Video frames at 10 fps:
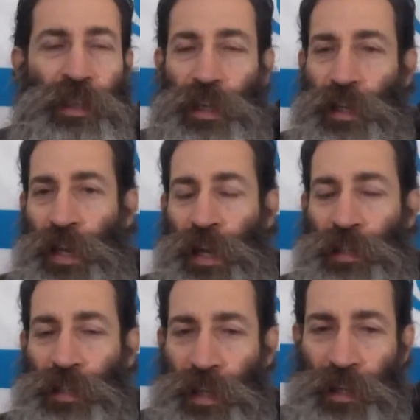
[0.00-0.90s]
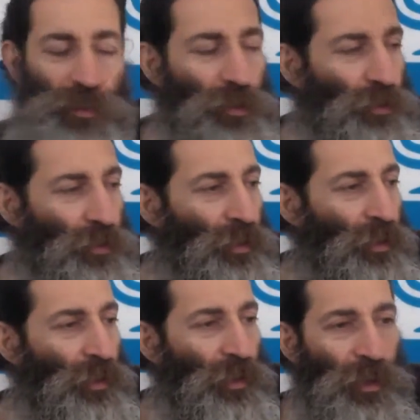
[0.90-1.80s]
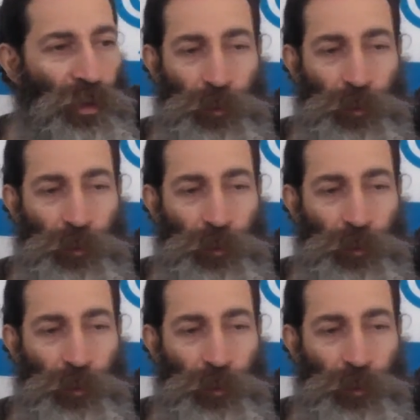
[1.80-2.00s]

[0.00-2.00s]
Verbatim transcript: and they had the angels uh,